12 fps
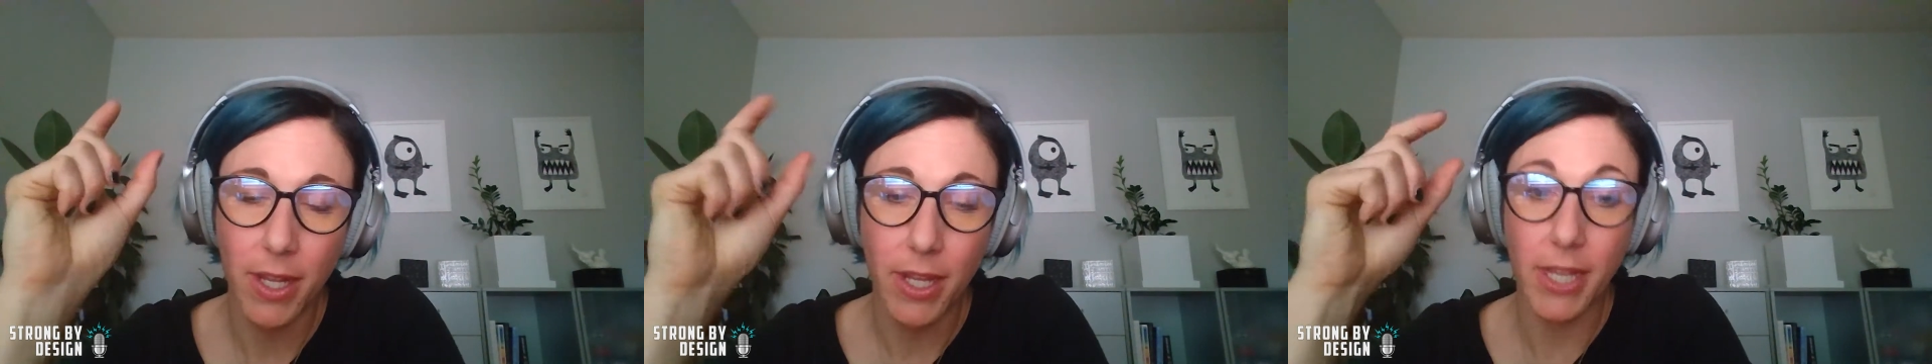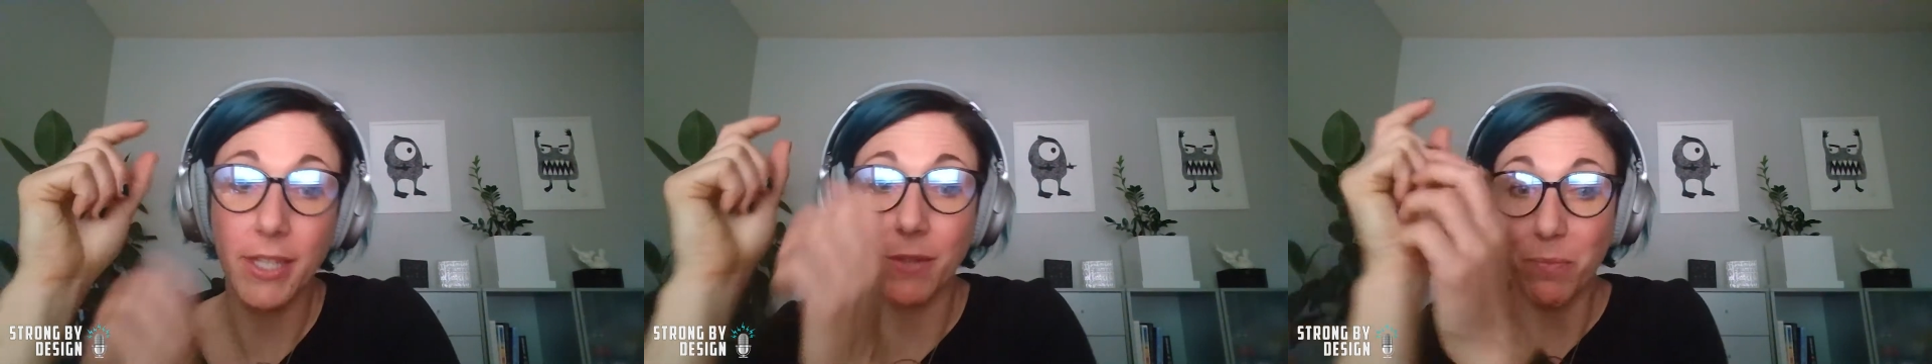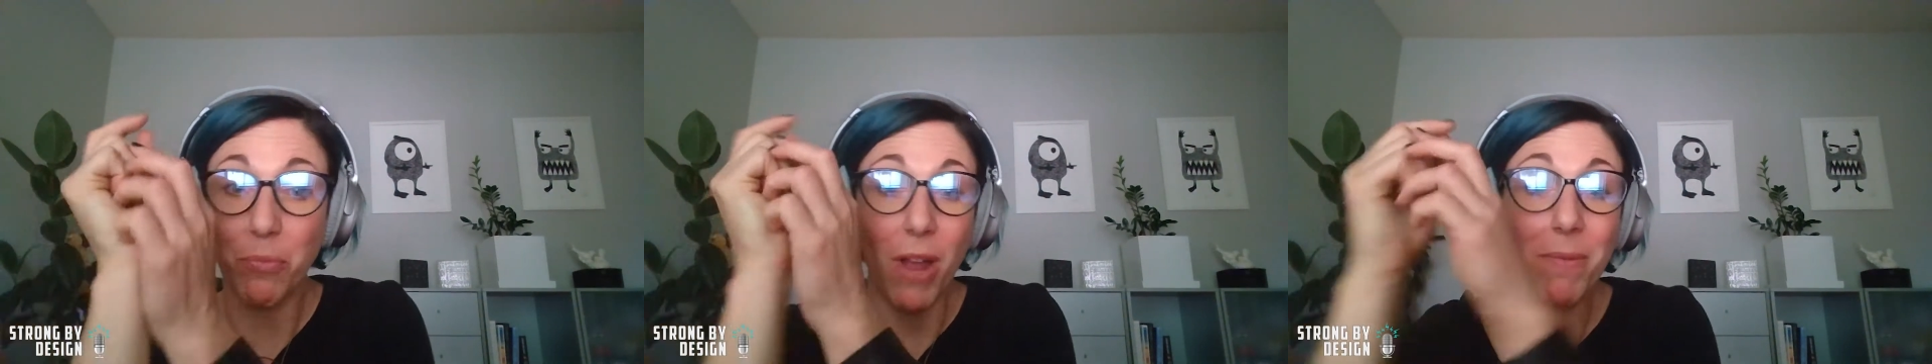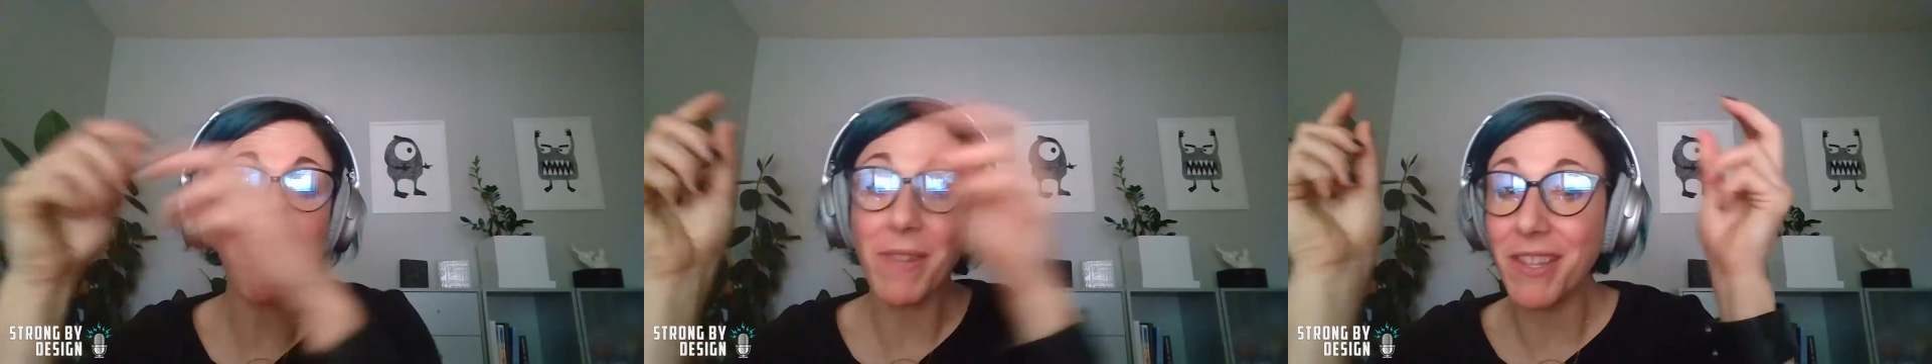is
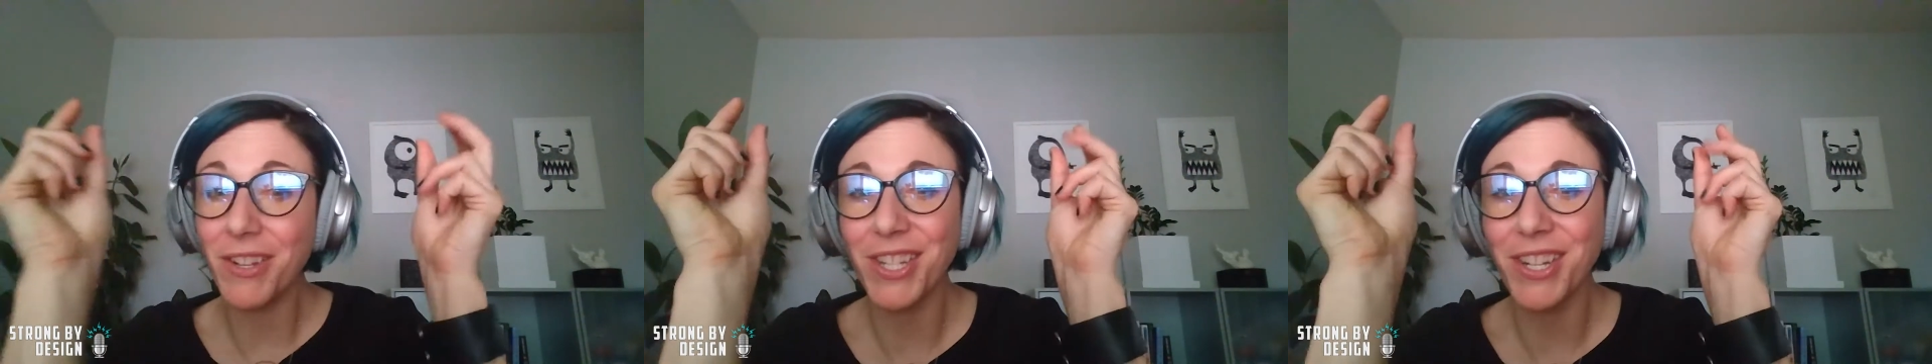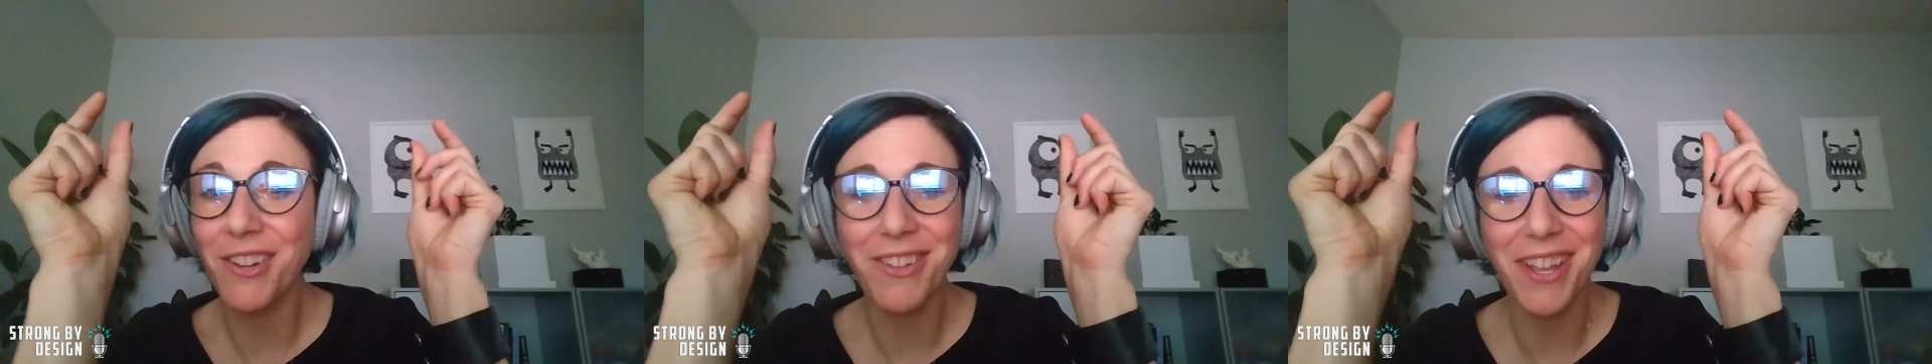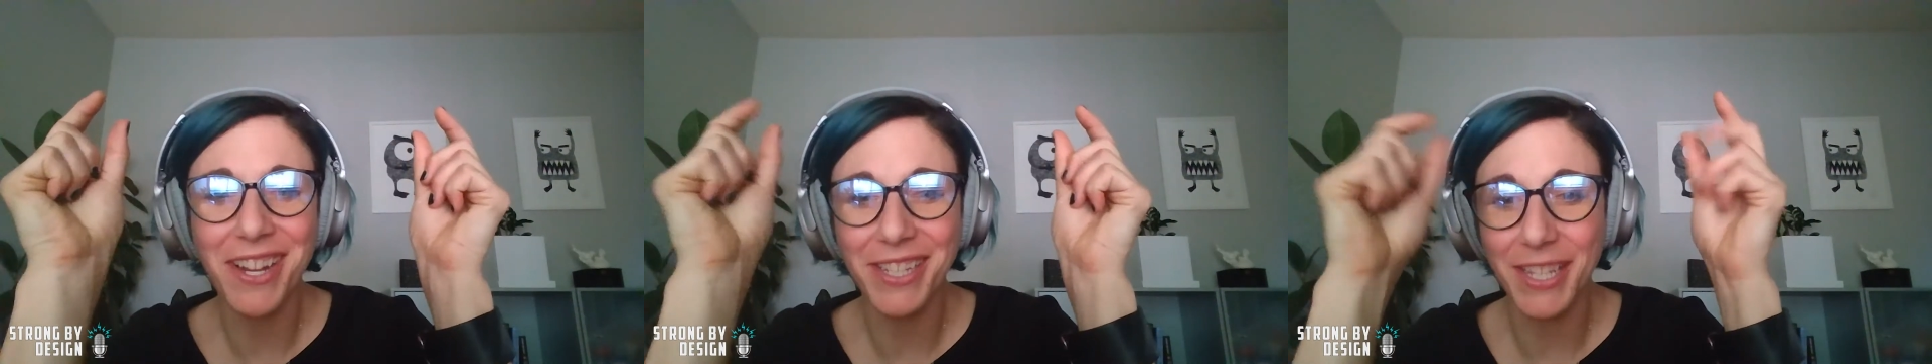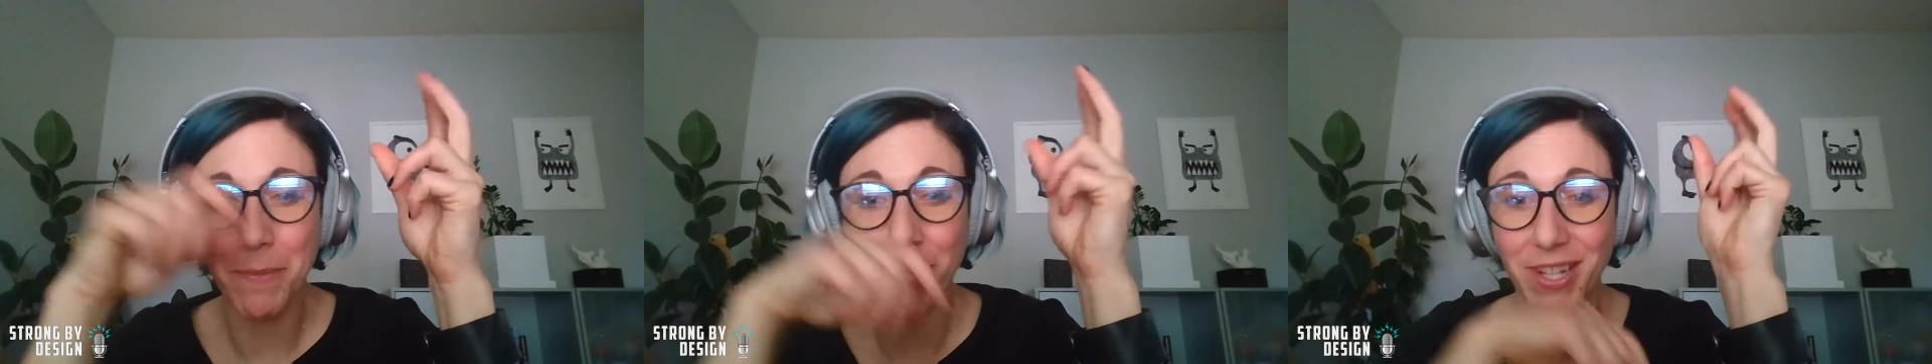probably there's an underlying
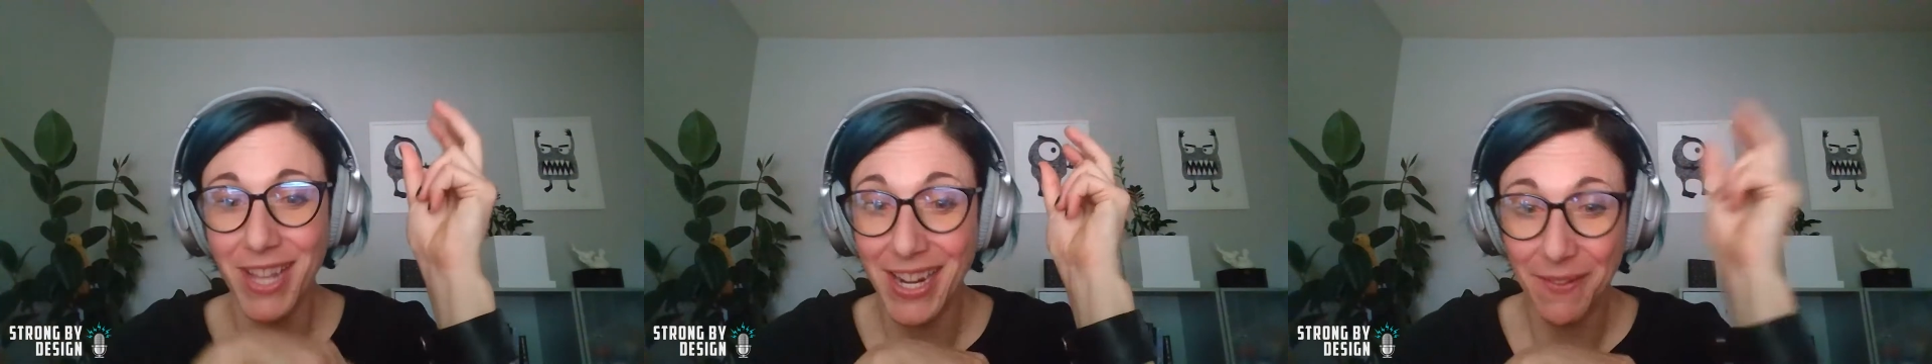assumption that